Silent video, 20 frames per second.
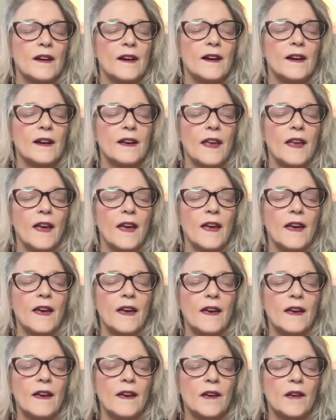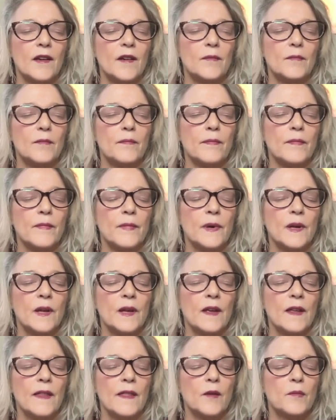I
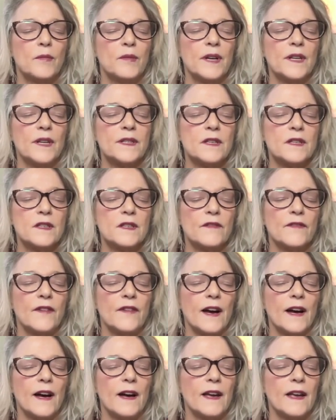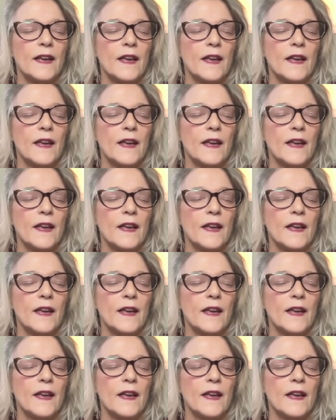am. The presence of I